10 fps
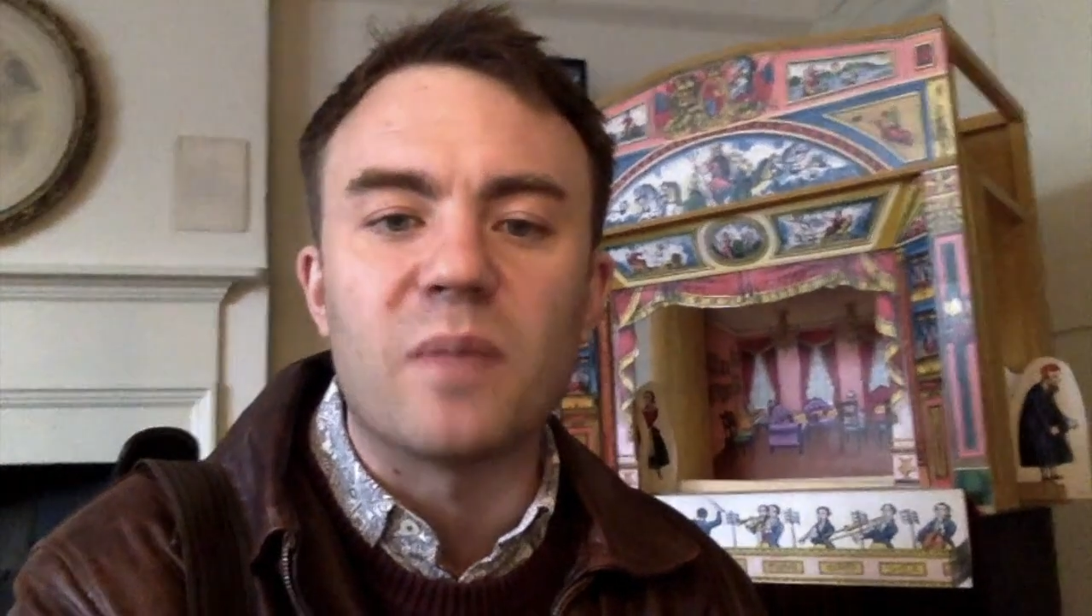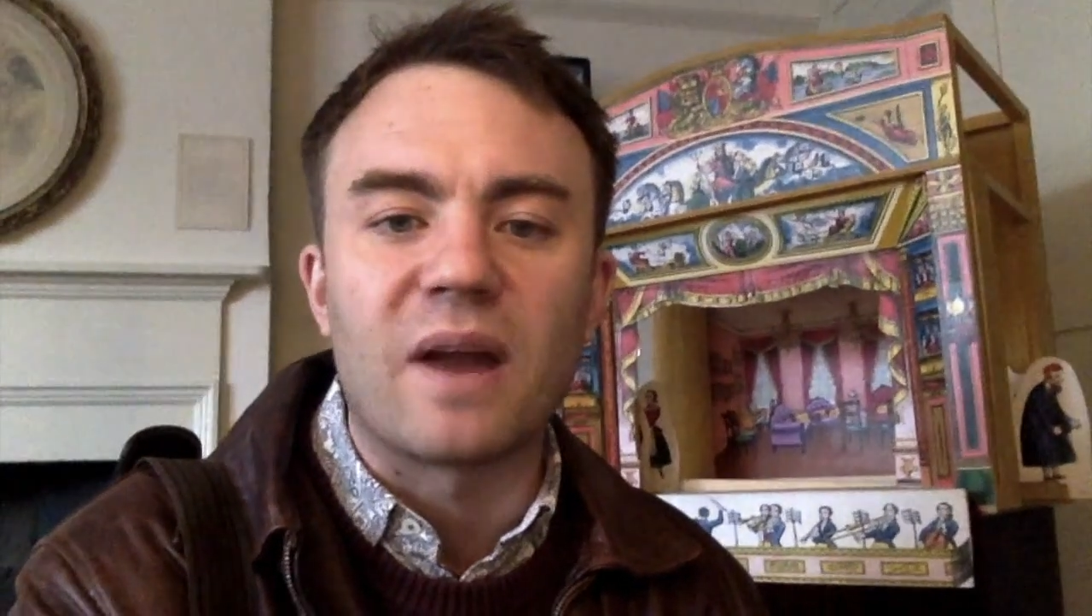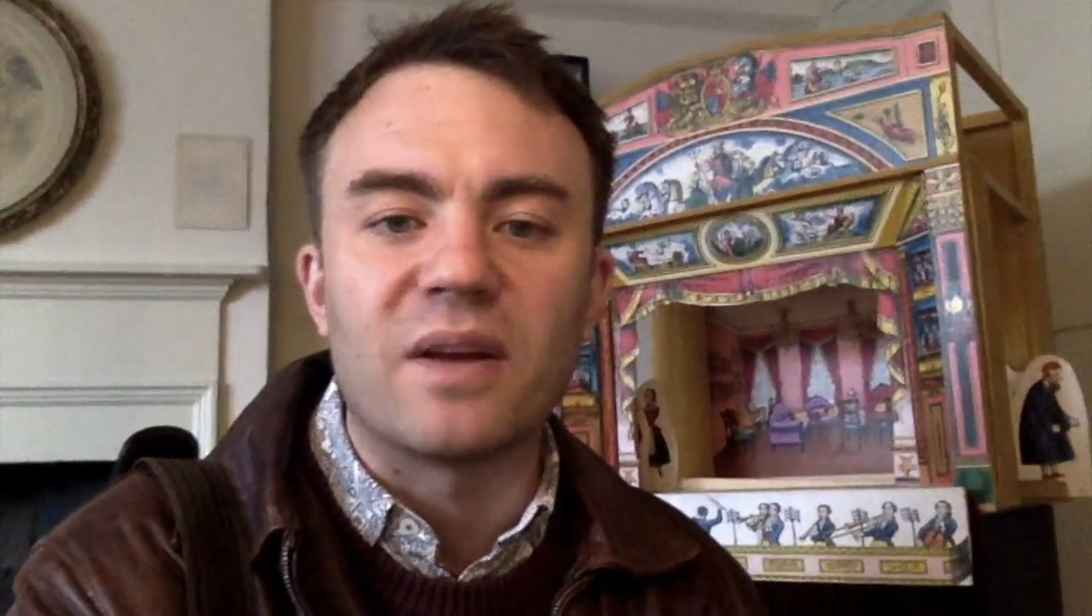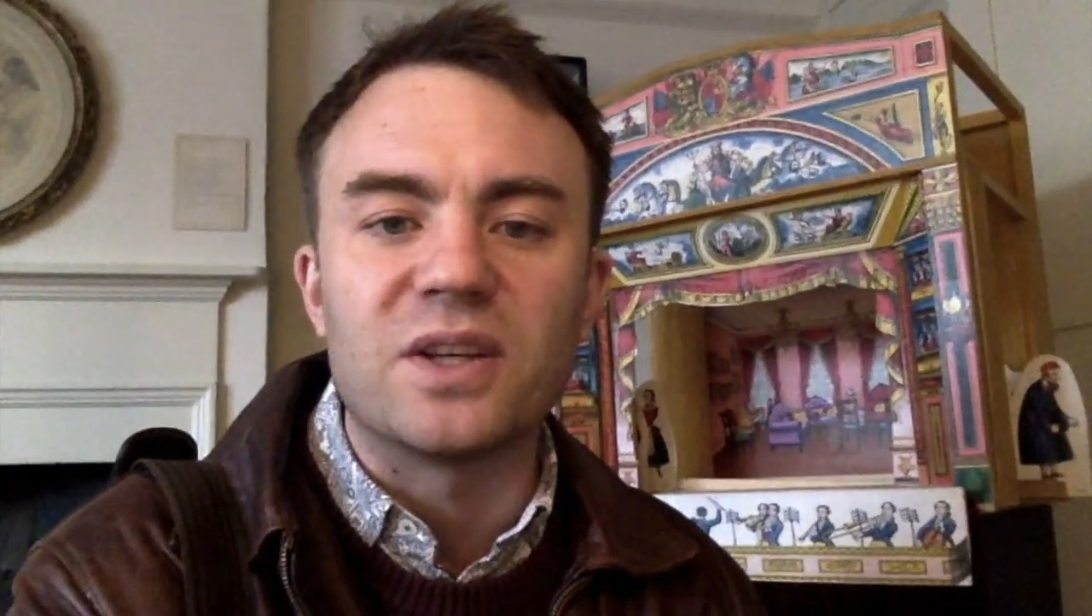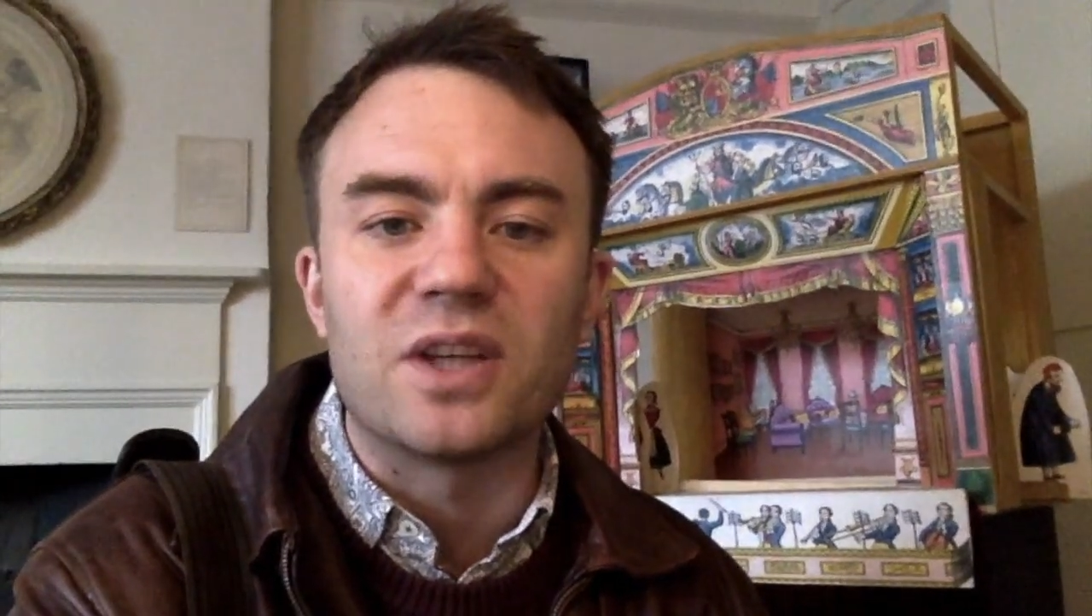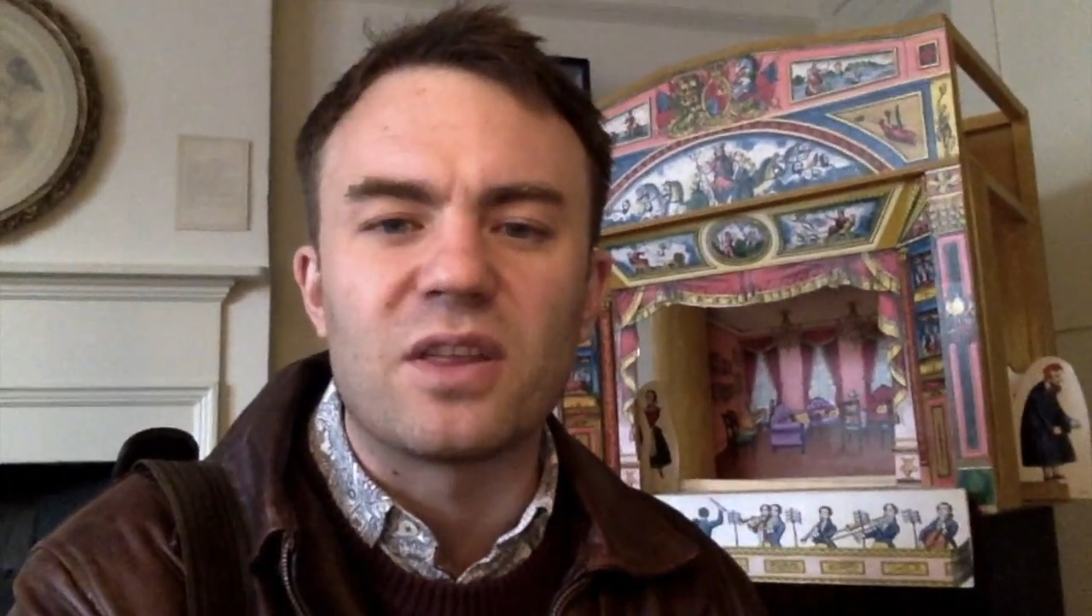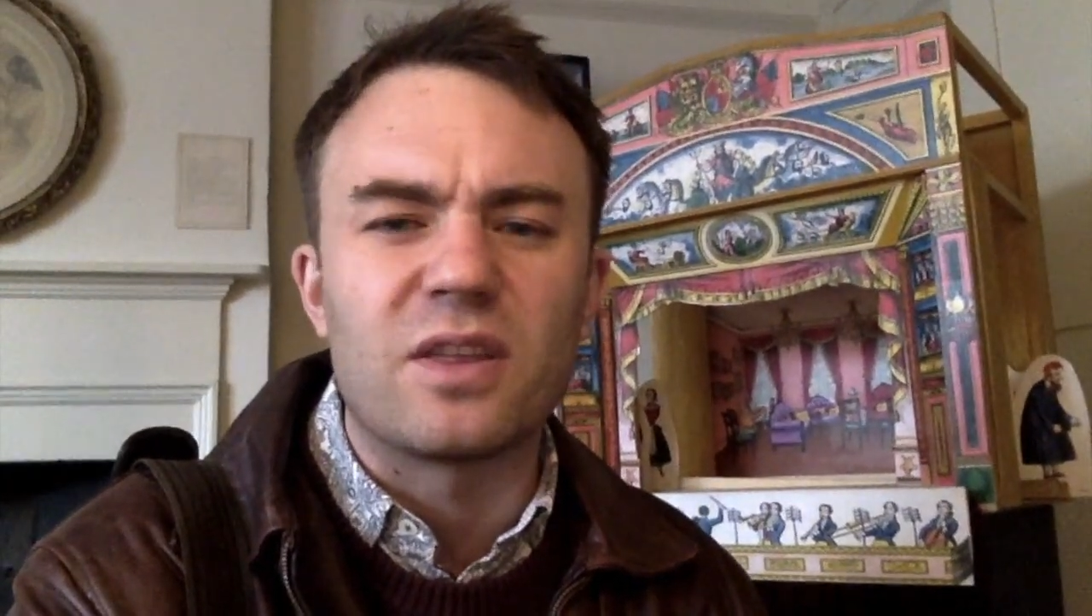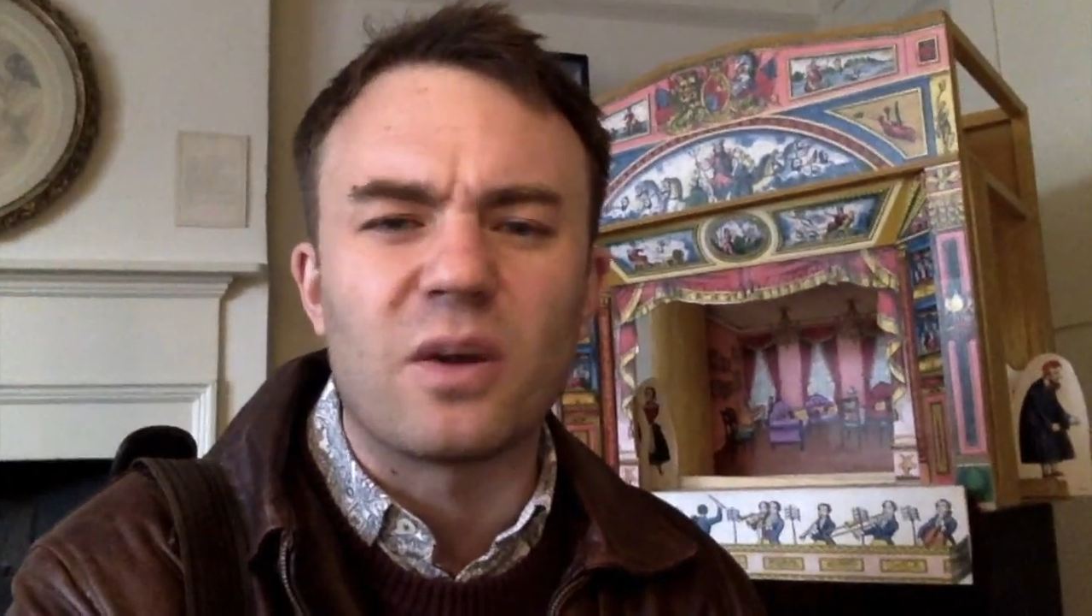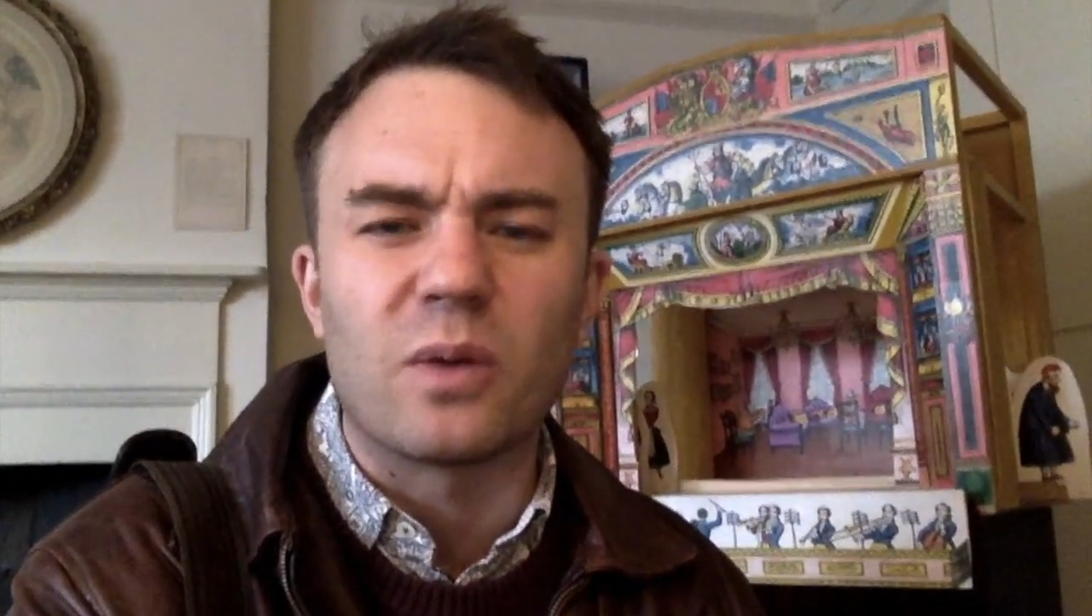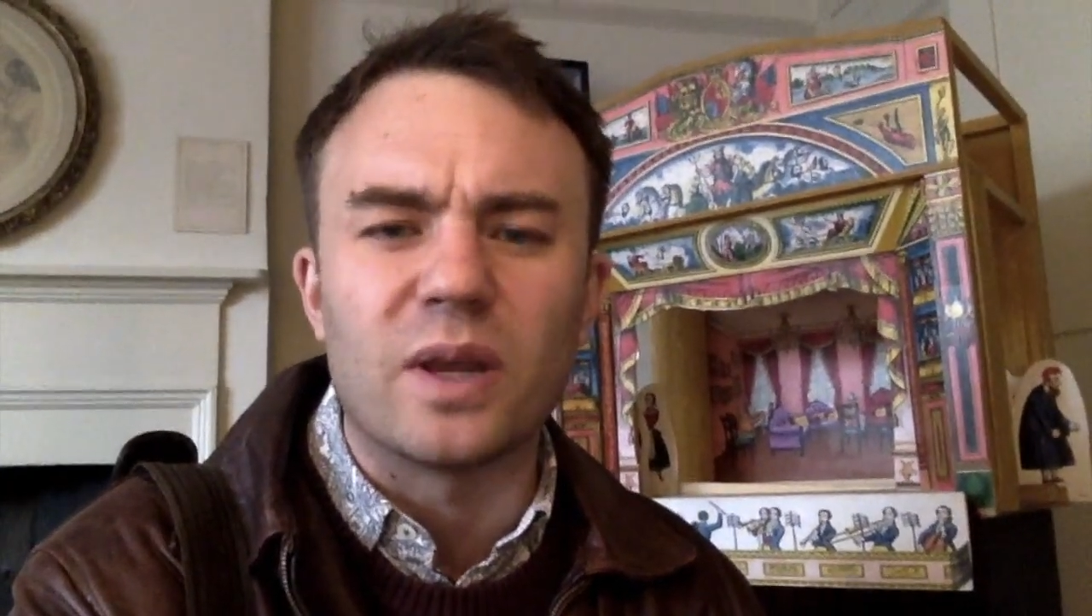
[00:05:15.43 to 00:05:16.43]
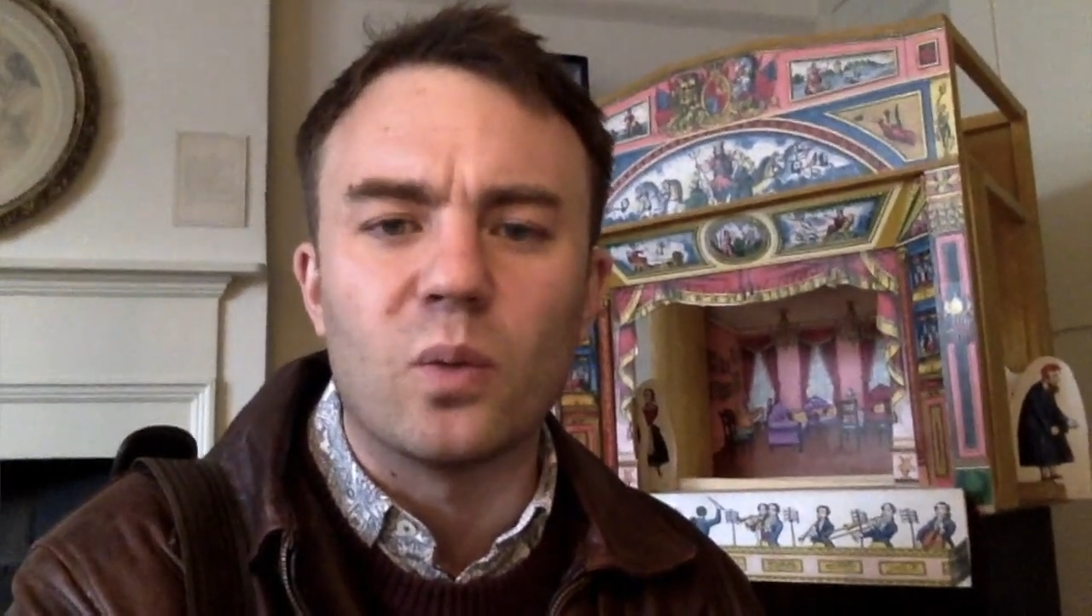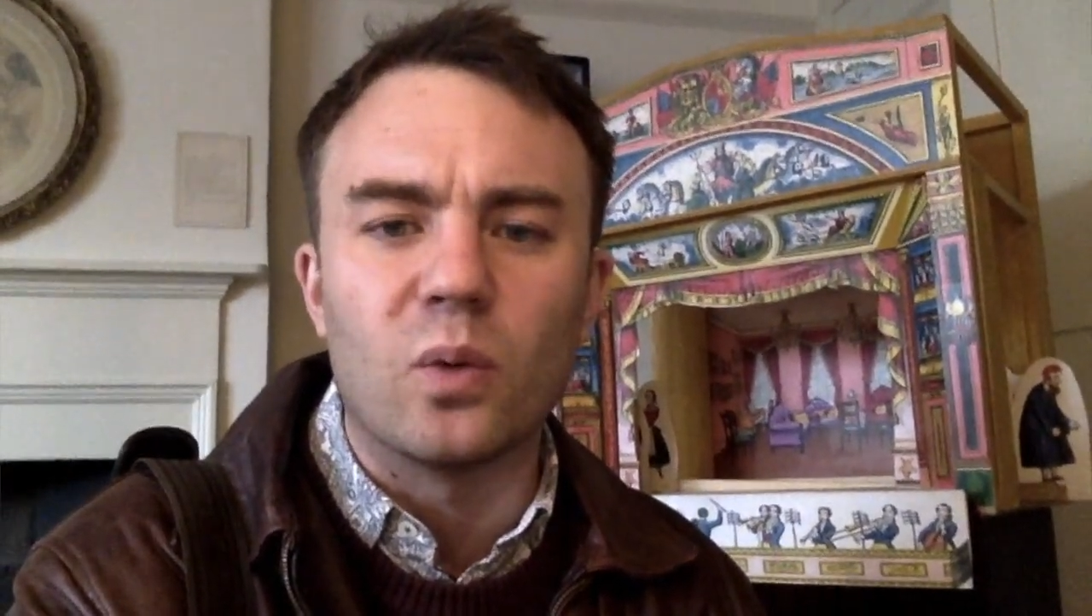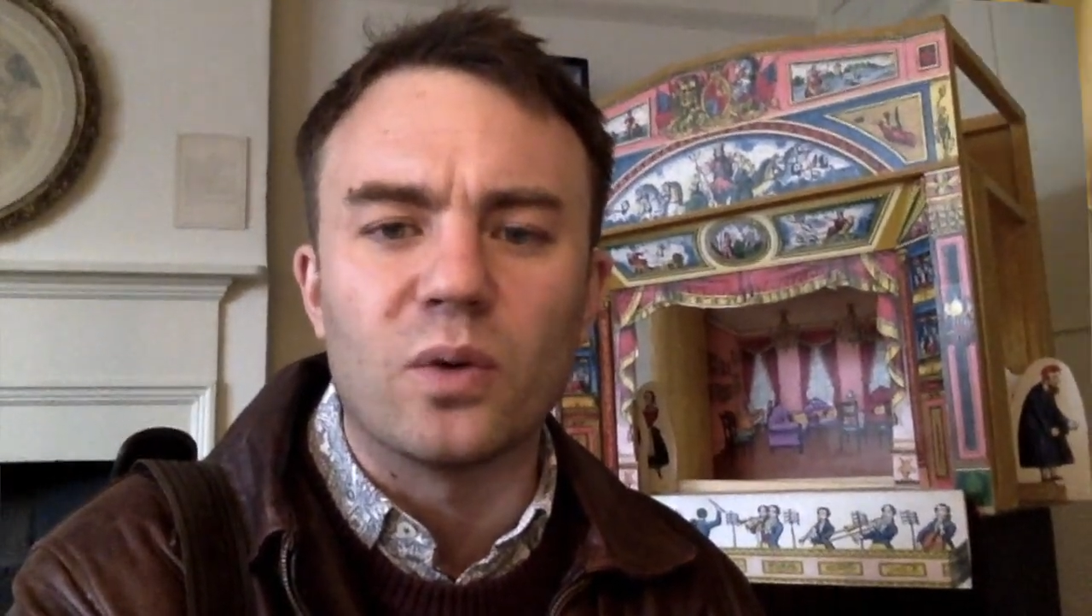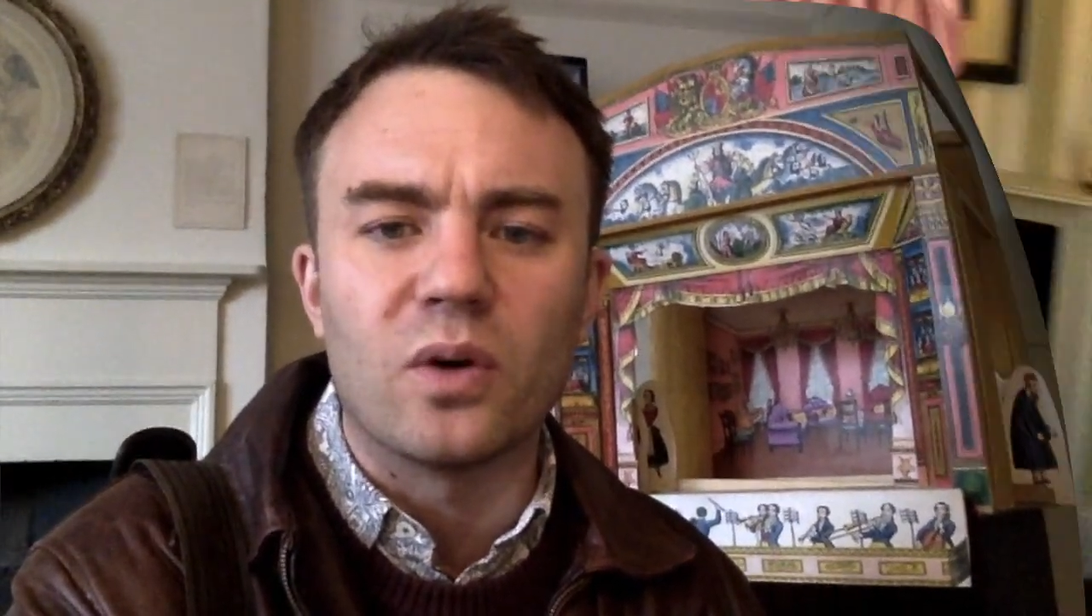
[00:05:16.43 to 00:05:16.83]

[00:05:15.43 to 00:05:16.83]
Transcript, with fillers: marriage had thoroughly worn